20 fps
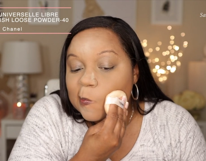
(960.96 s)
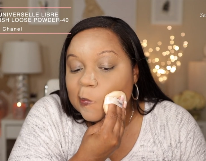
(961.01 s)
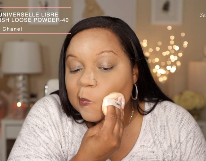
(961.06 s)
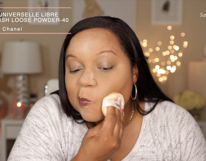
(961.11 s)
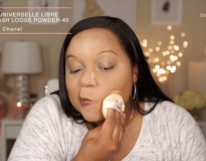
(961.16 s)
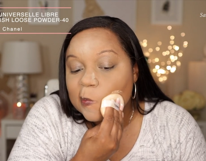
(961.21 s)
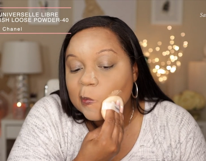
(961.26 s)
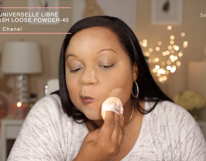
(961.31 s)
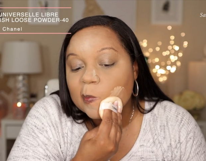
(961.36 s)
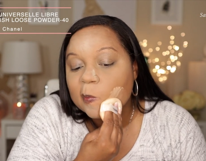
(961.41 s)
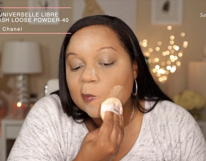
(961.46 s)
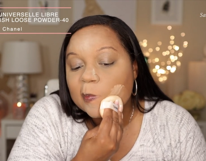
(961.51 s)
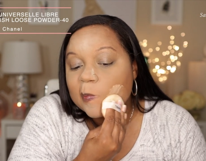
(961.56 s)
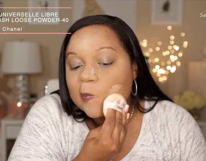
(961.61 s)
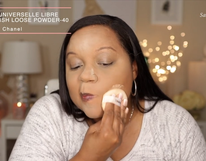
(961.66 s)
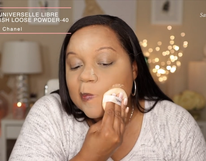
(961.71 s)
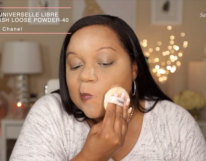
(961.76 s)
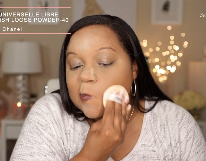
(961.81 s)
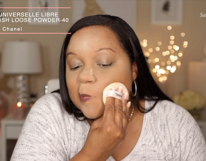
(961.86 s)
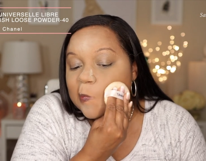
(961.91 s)

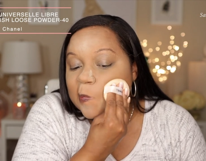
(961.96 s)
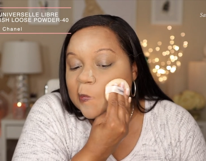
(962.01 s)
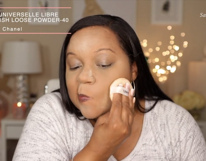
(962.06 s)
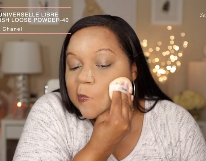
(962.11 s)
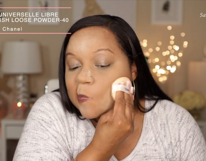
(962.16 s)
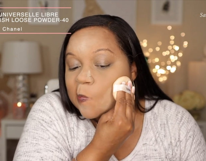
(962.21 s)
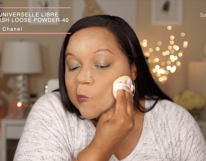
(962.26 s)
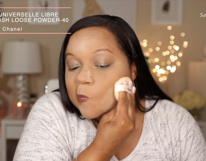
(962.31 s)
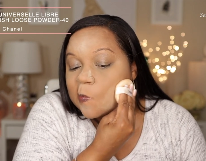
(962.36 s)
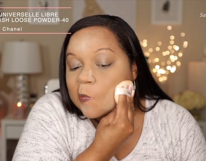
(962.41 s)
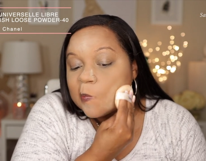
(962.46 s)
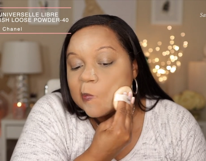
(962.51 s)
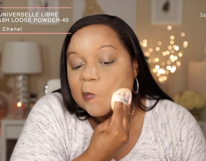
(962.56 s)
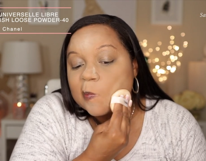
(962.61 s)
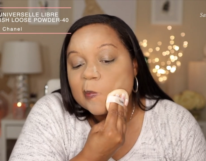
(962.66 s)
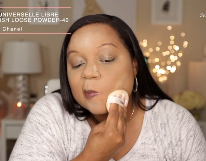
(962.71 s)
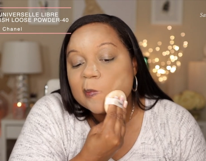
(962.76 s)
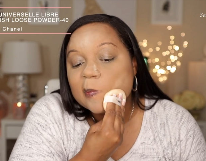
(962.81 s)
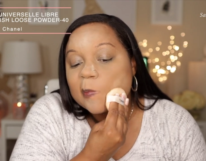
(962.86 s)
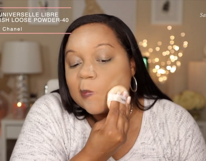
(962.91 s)

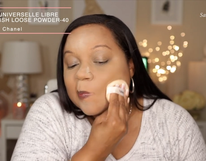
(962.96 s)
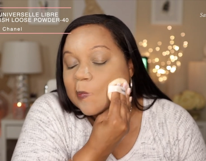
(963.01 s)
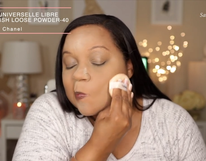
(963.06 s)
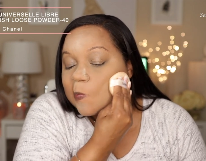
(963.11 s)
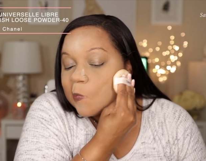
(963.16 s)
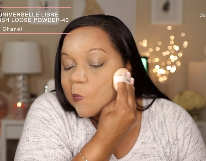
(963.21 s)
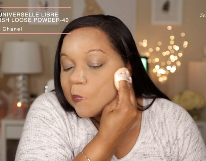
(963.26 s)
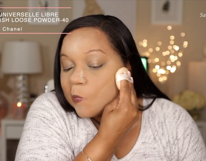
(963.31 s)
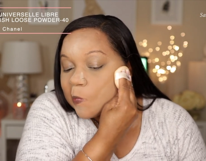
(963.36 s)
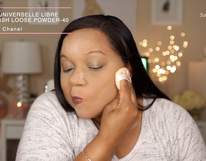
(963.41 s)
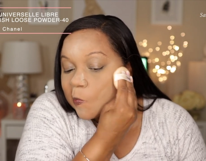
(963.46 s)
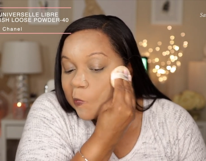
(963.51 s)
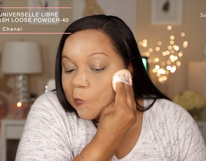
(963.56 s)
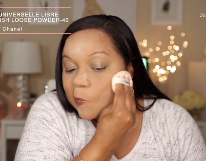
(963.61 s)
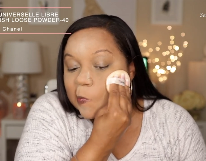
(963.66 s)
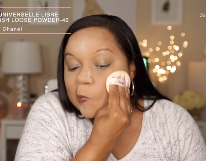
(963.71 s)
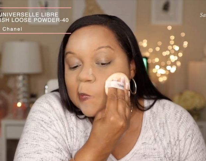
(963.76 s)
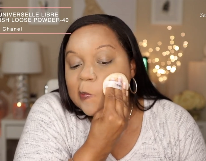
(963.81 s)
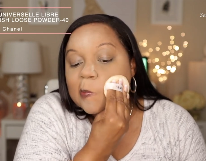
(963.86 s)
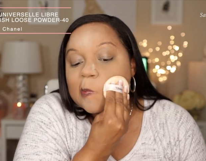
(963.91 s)

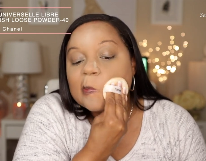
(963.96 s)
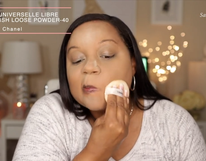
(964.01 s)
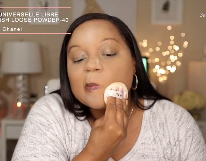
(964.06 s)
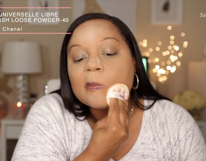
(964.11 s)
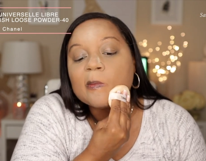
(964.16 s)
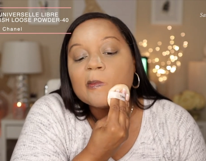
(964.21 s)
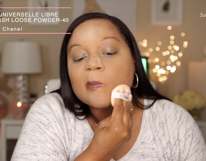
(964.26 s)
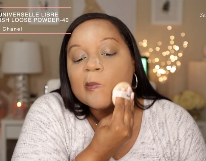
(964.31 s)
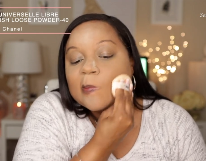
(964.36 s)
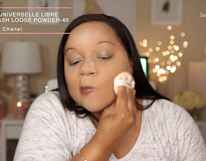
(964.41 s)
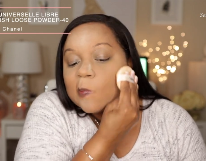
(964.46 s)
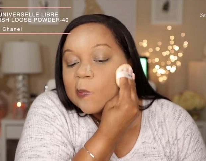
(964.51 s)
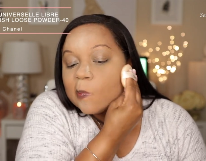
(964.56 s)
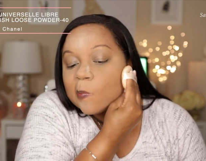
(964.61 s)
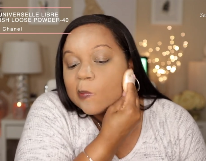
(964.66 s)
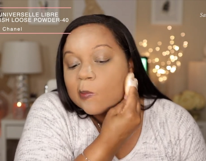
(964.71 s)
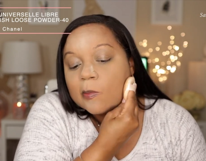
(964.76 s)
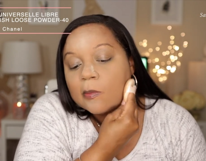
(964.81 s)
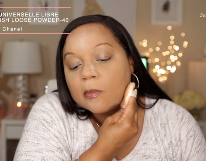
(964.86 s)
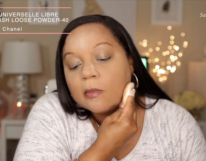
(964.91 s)

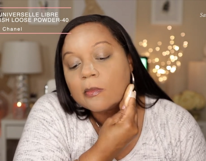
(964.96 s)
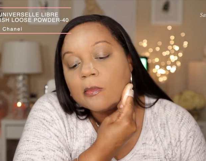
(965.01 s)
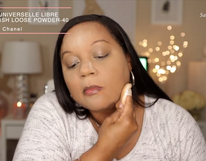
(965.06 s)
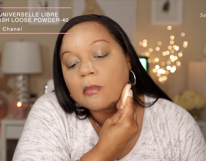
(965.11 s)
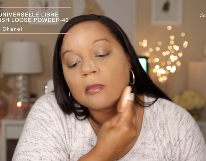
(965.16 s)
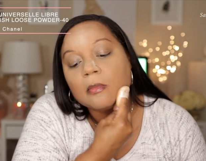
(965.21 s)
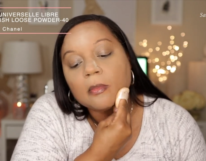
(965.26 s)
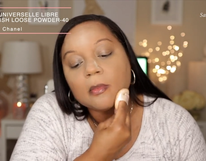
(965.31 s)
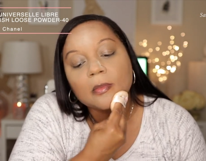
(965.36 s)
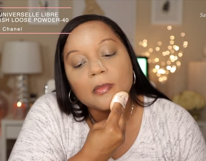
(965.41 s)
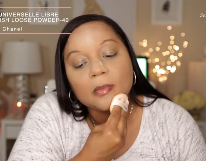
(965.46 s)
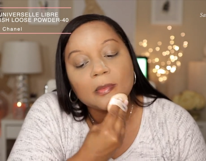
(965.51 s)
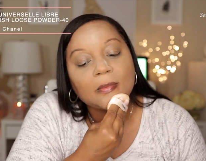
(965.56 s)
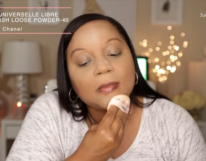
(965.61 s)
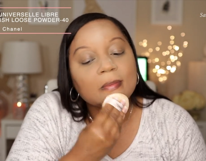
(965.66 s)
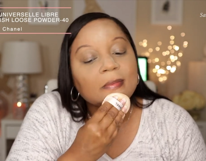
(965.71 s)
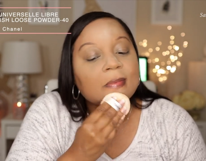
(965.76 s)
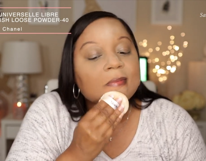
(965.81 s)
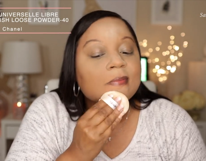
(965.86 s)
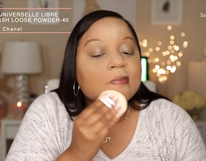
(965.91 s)

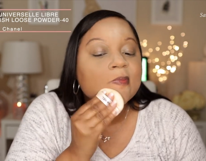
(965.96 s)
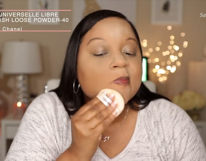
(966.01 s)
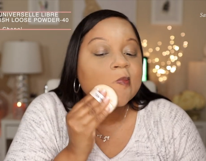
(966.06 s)
(no one is talking)